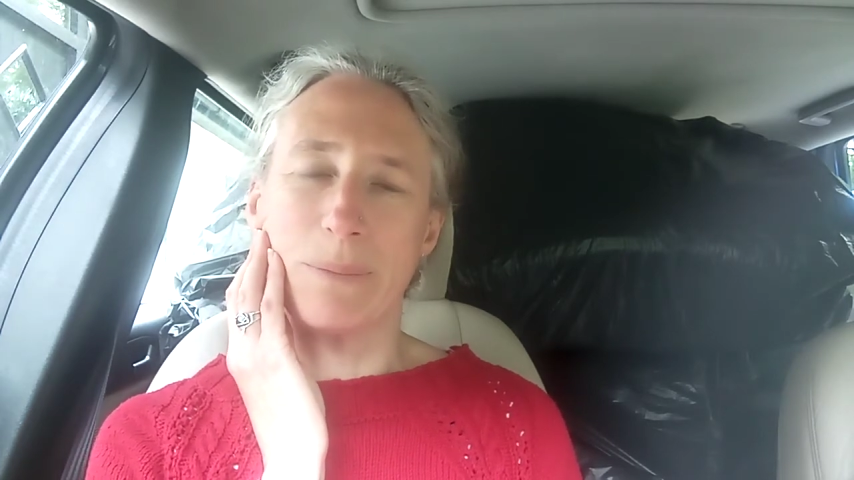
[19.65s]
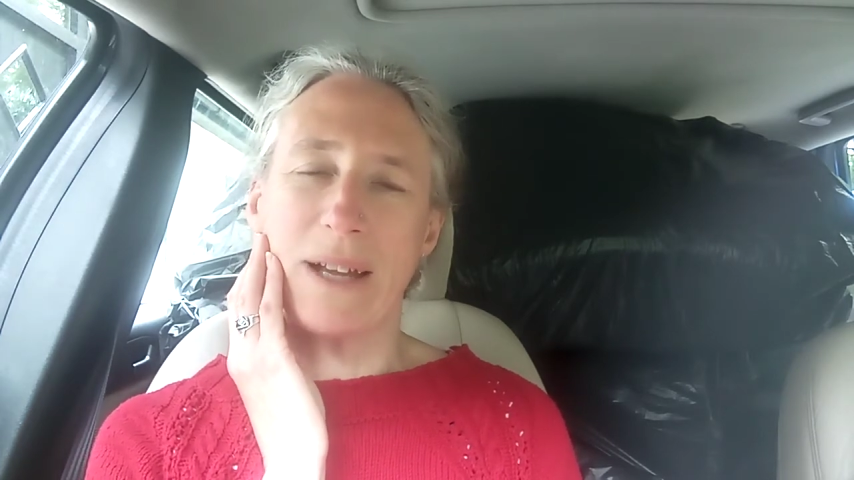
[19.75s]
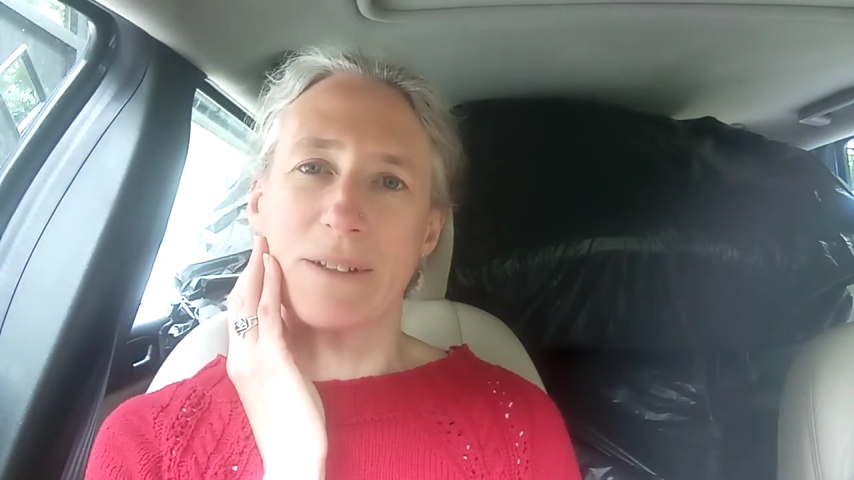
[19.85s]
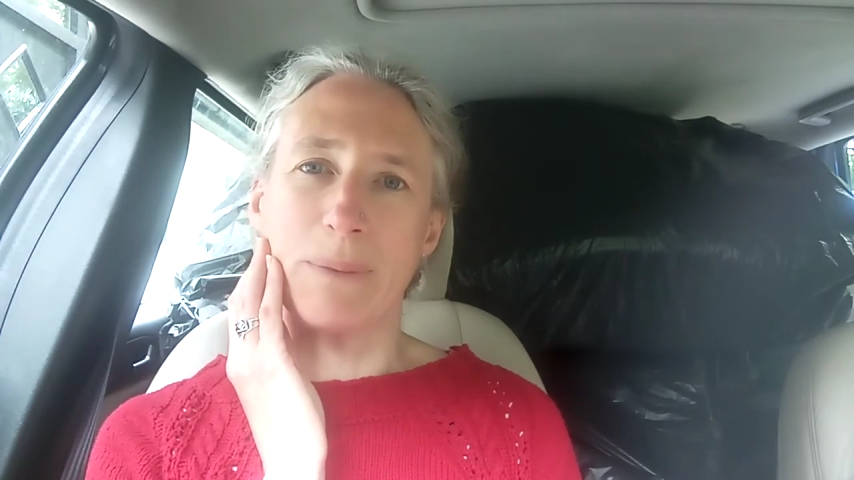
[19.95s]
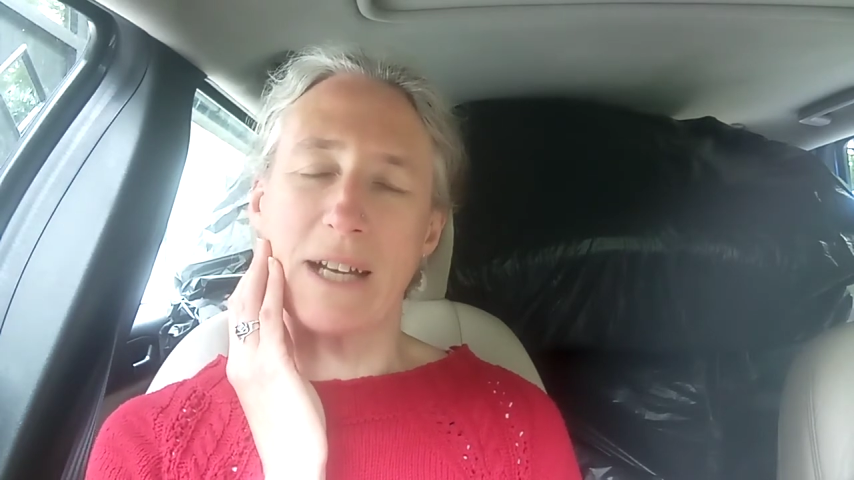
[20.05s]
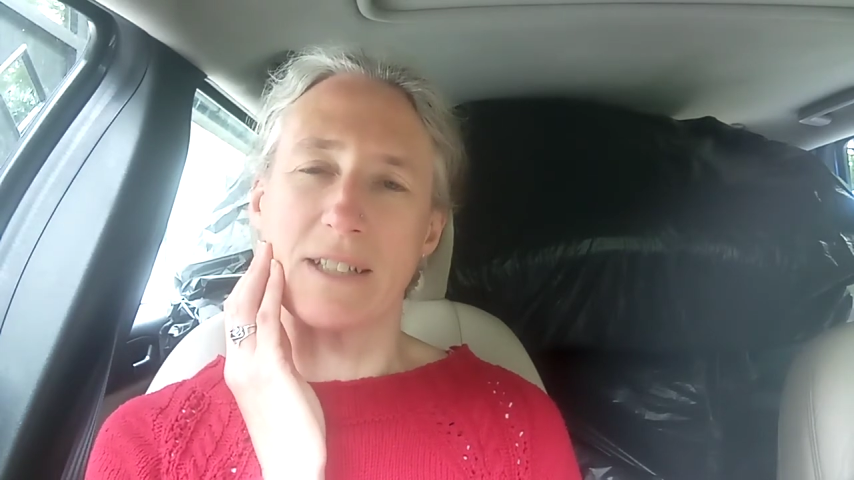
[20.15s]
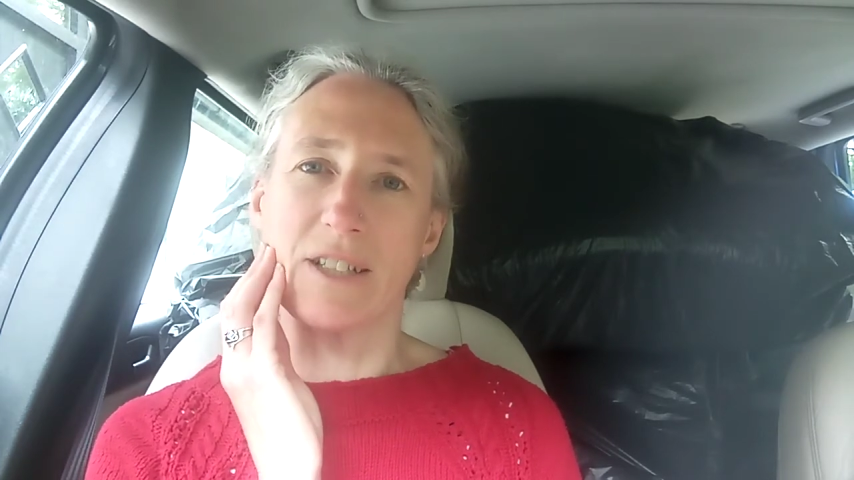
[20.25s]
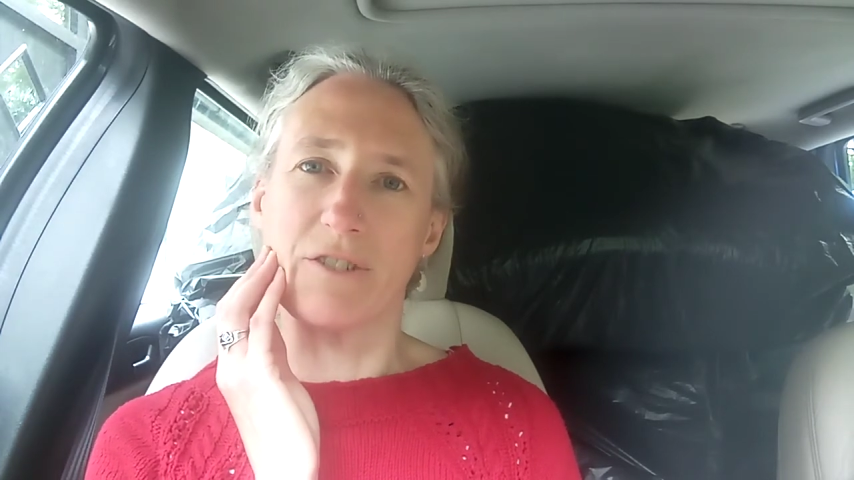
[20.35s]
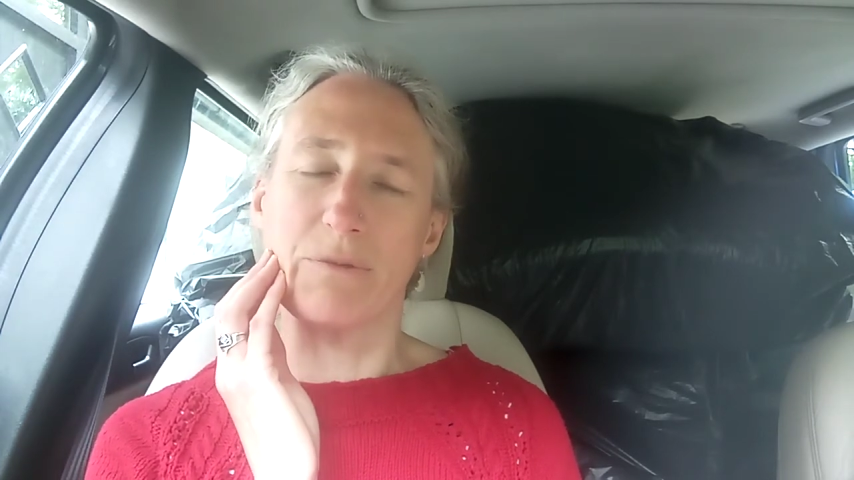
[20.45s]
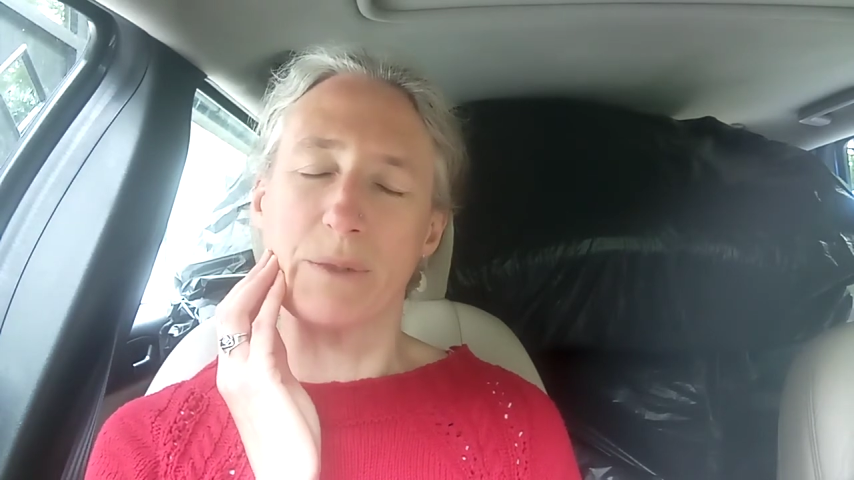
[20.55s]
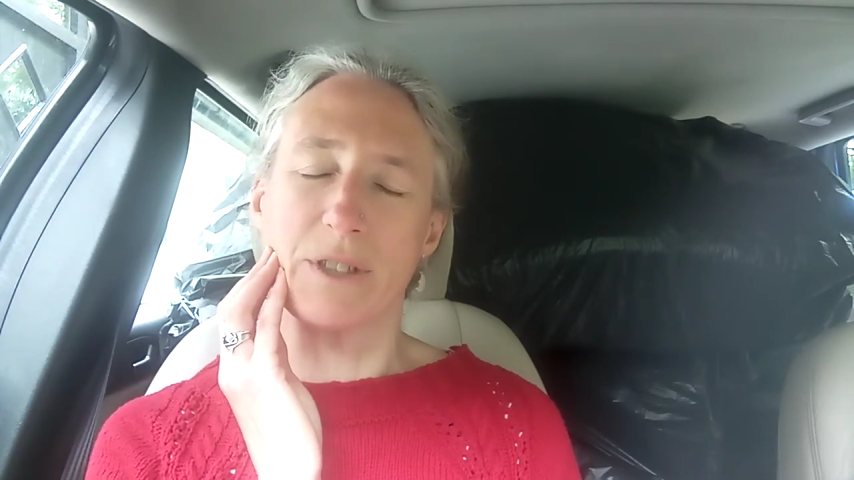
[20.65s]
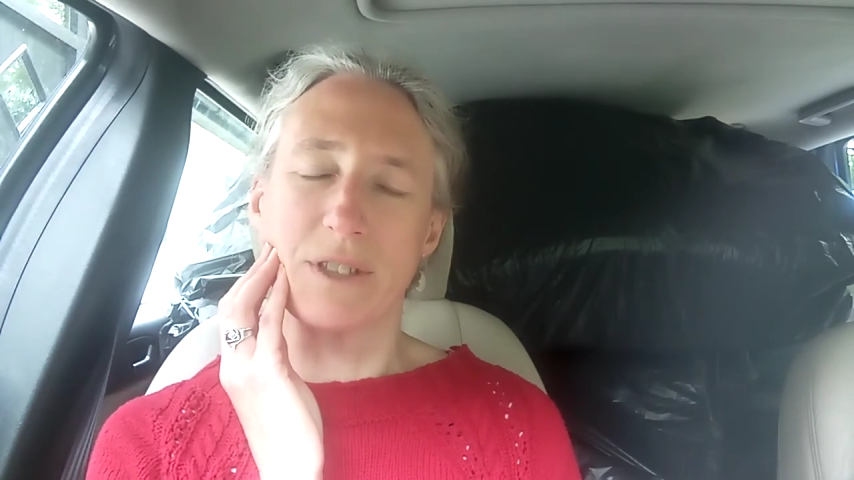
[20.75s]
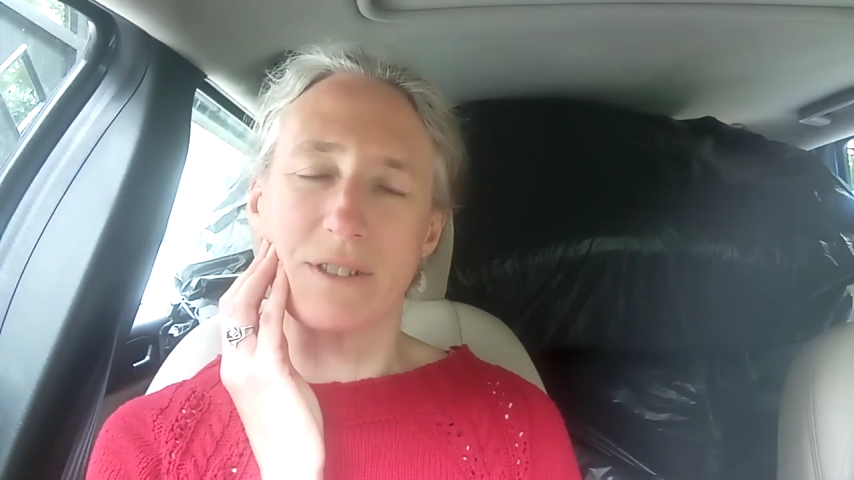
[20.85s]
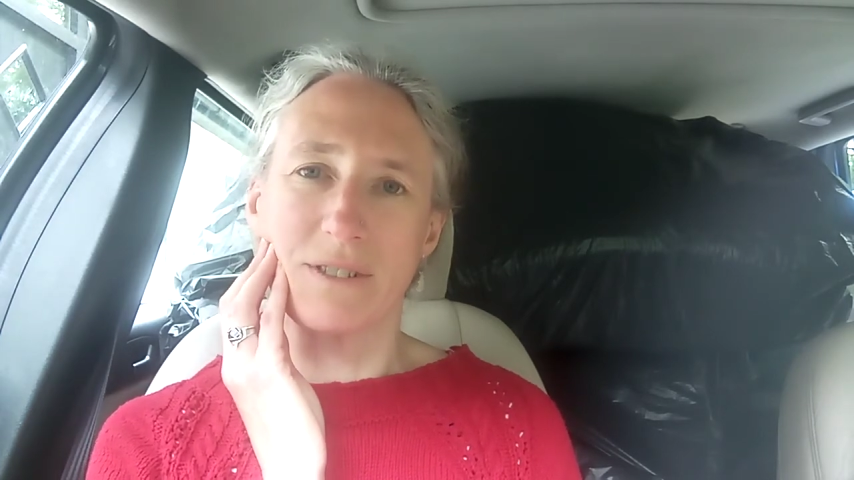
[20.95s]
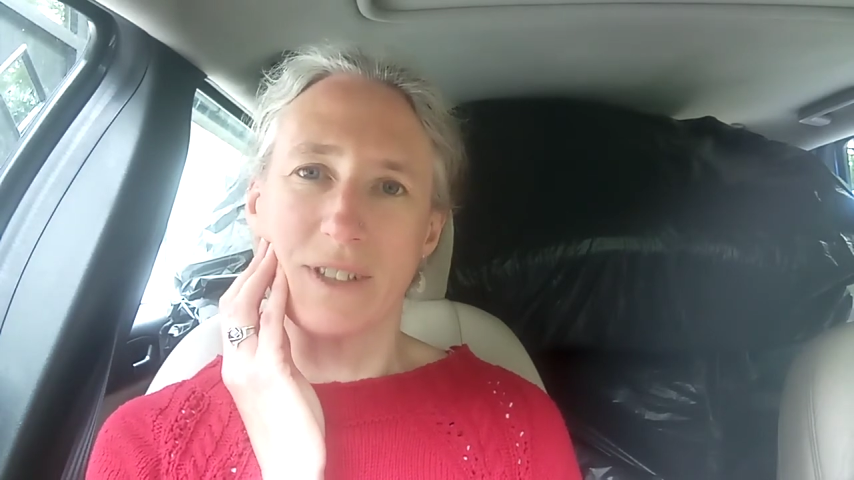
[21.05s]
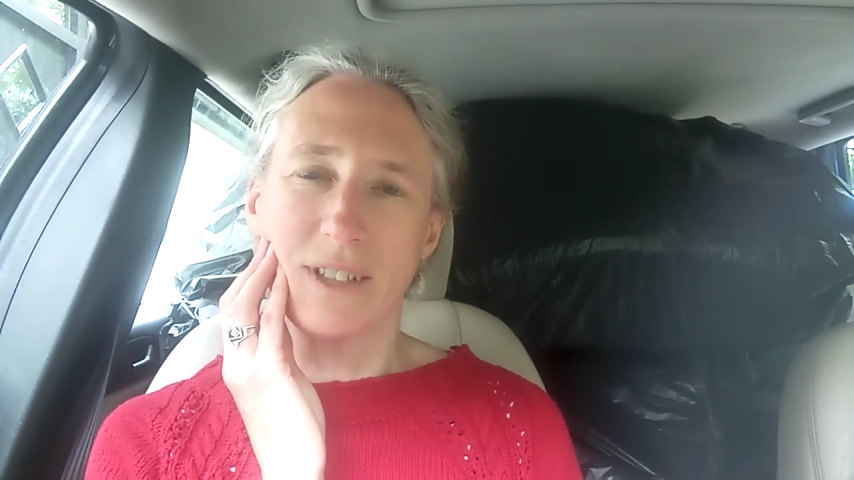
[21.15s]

that's bad enough, but